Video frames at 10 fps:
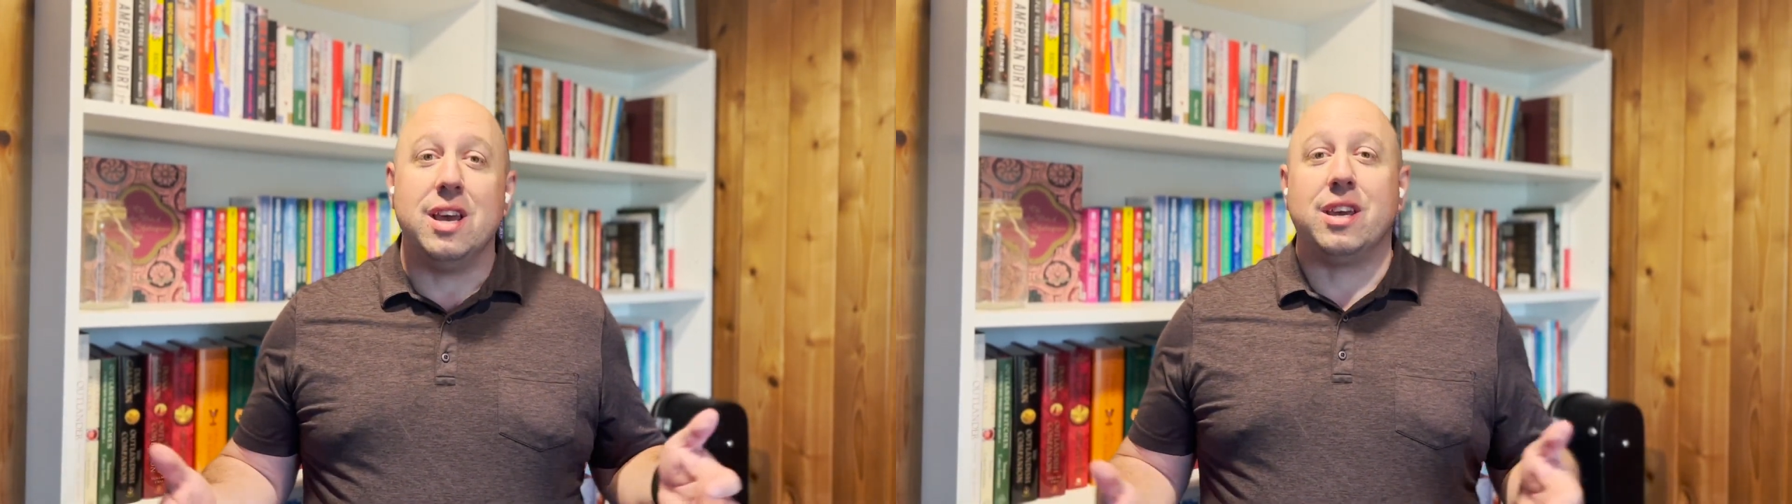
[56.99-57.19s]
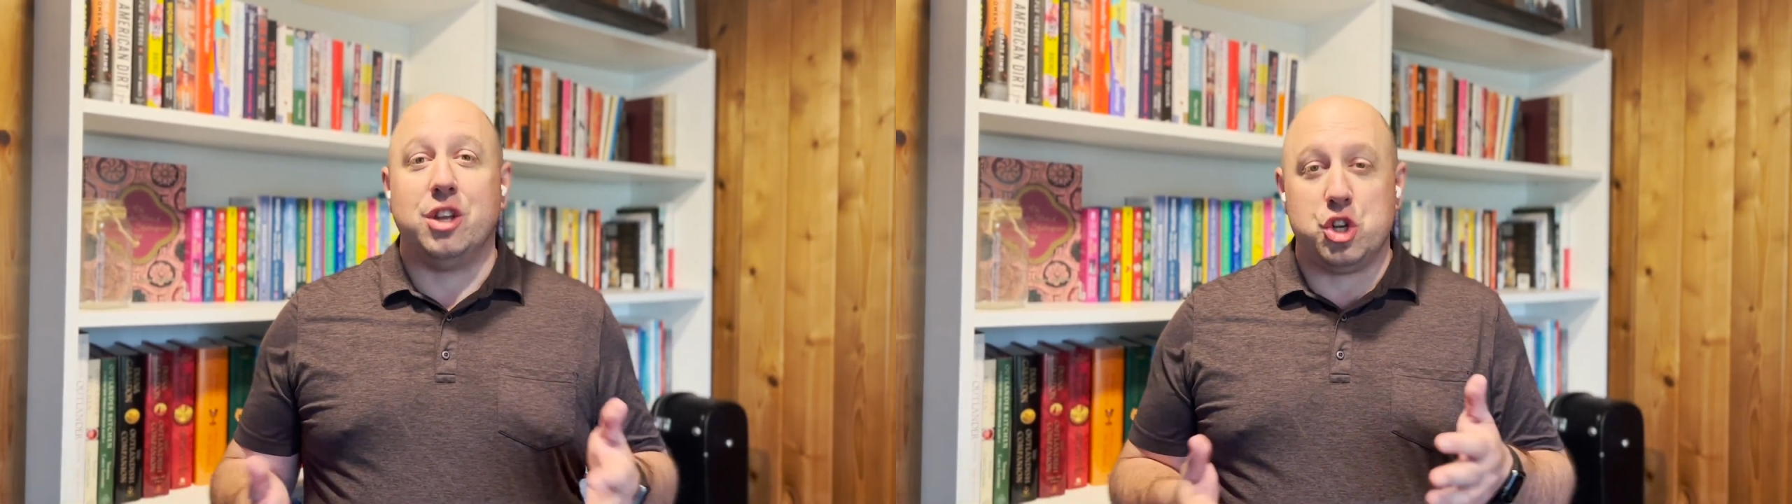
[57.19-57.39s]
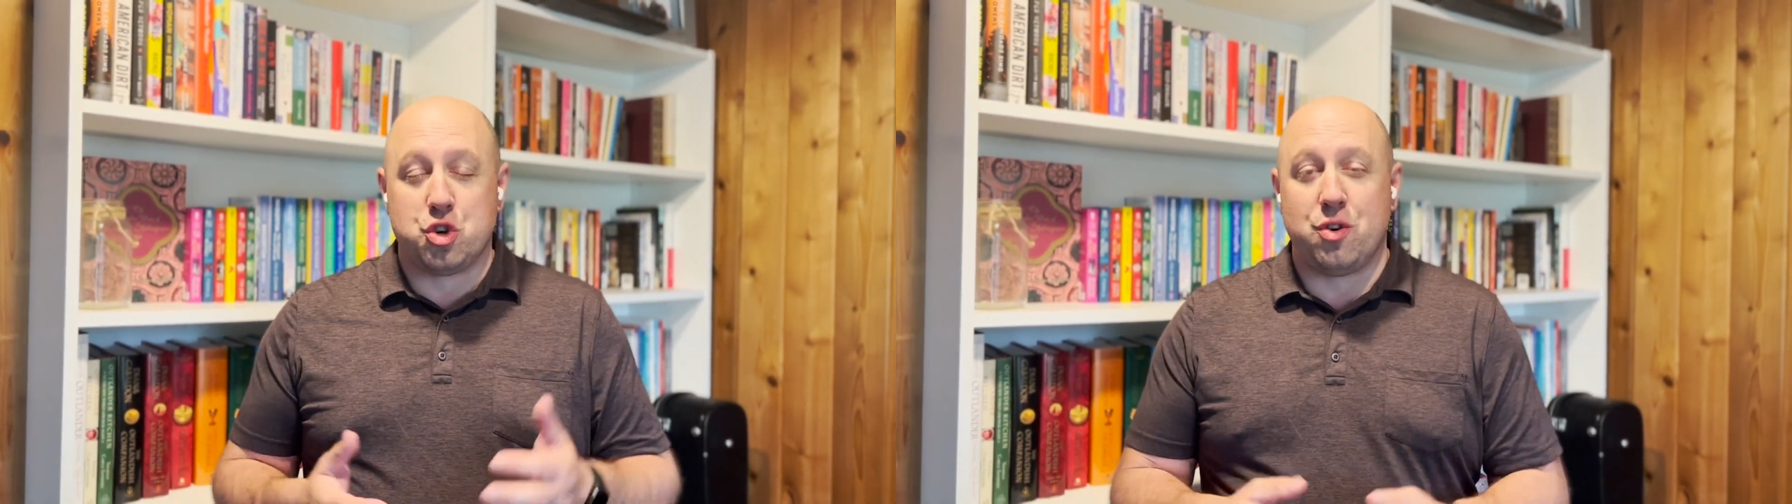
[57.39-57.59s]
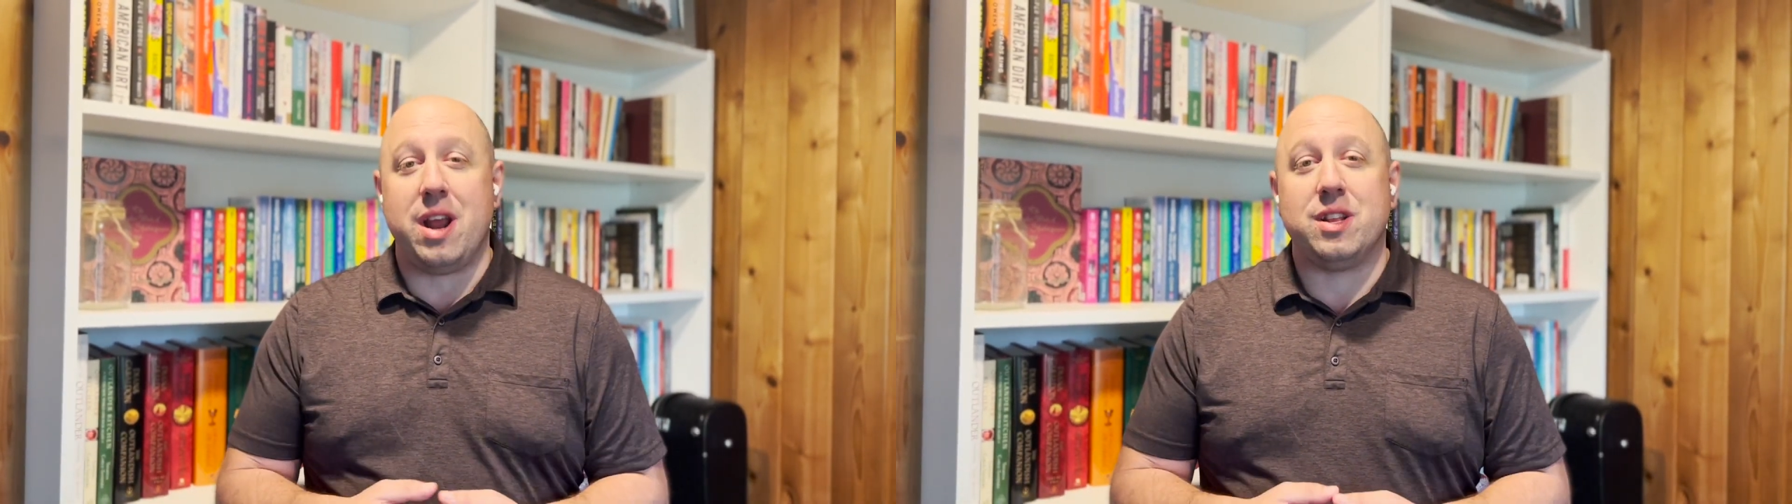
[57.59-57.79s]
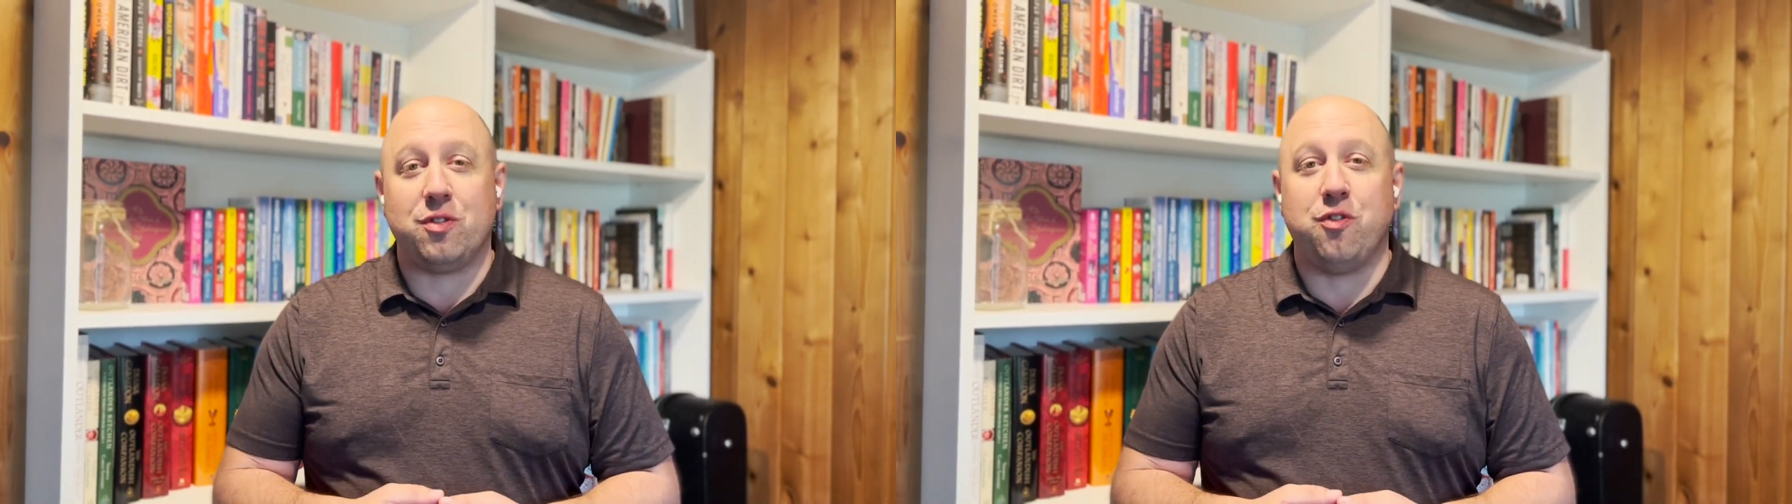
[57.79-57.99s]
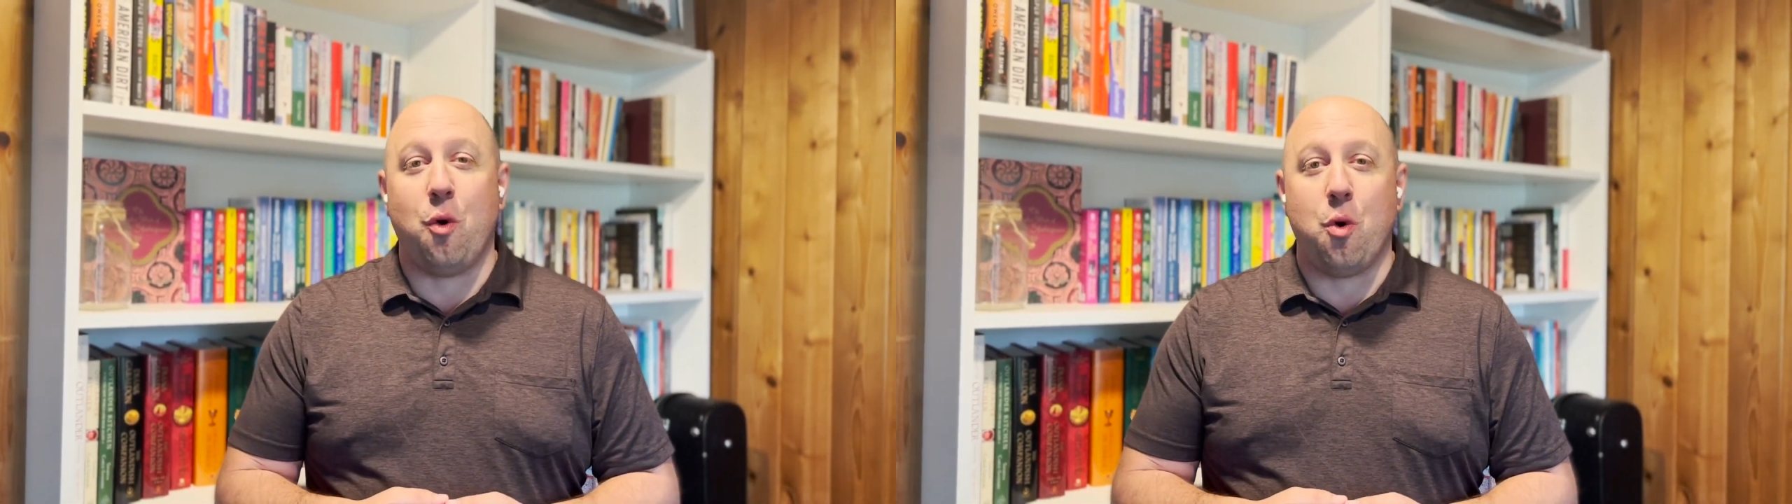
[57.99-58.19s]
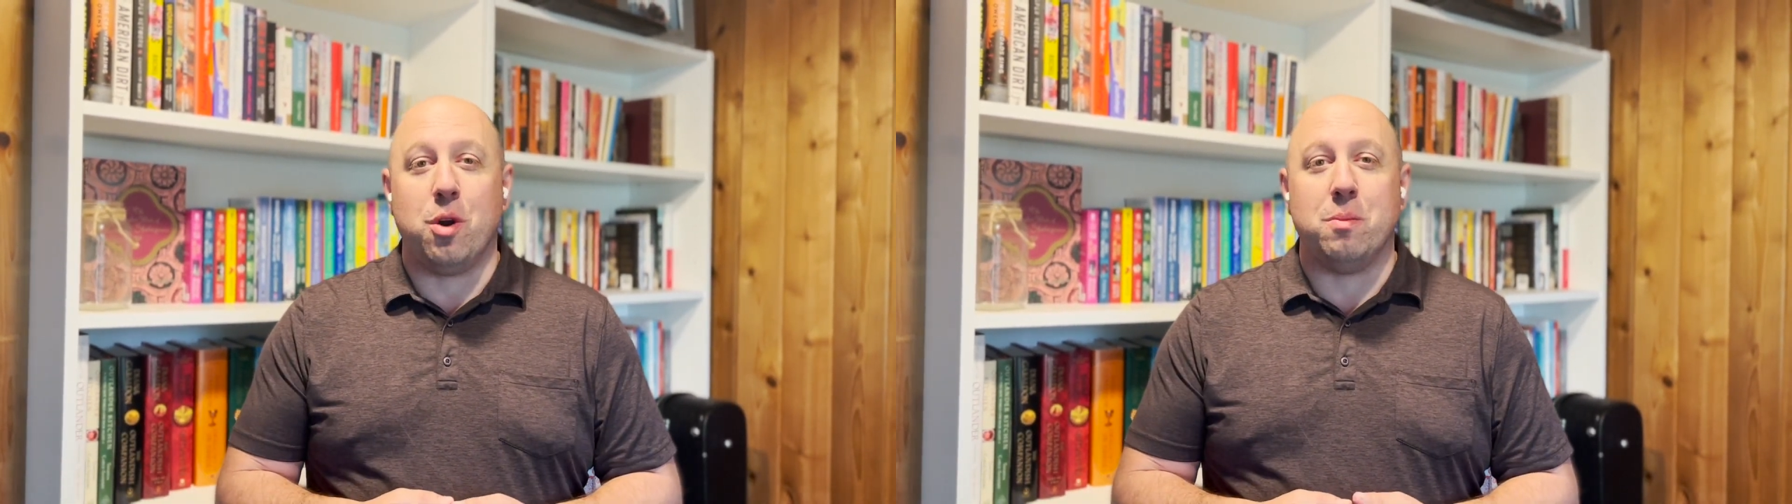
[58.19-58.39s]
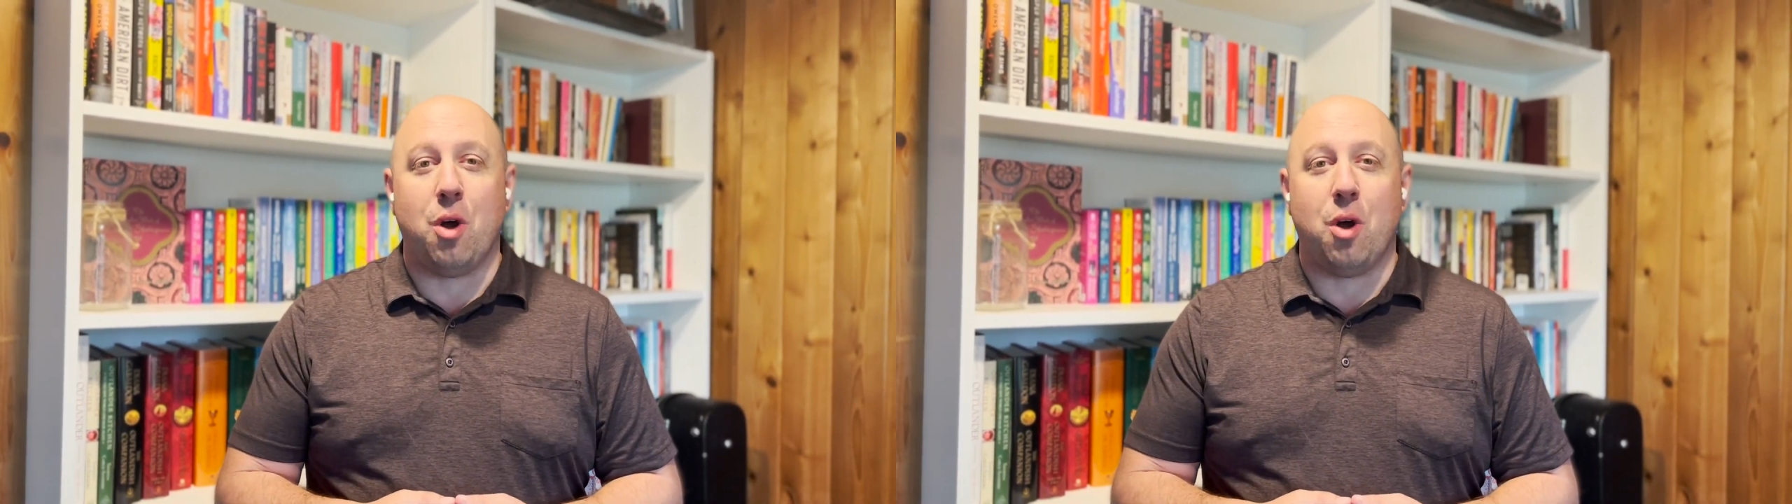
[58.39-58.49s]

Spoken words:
can transform